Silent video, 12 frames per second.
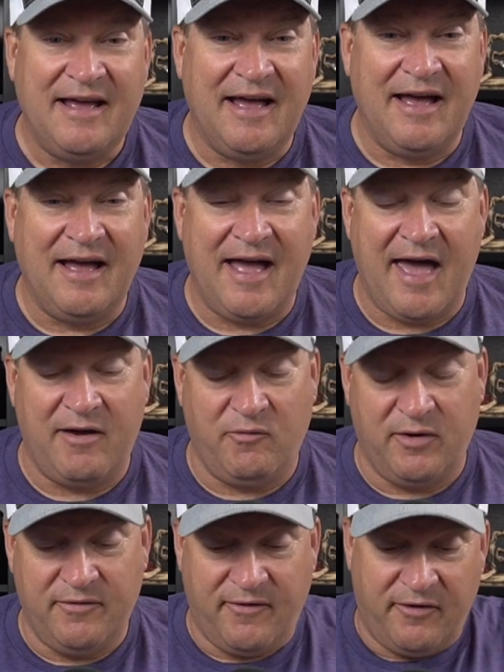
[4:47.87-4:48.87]
at
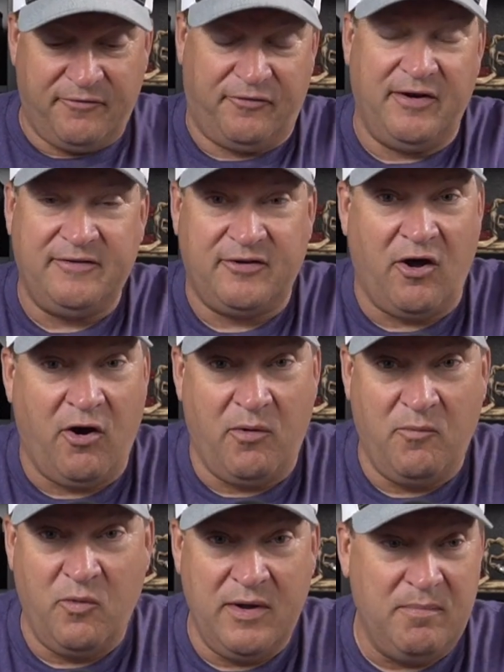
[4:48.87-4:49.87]
one of our friends'
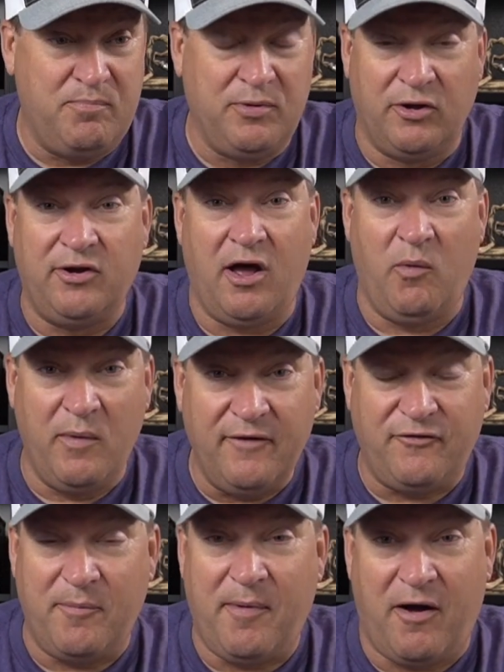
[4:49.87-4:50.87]
home, we built a
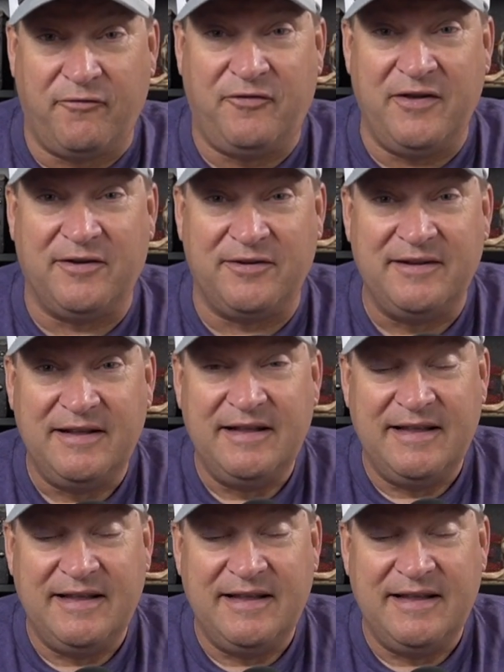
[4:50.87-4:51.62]
wiffle ball field.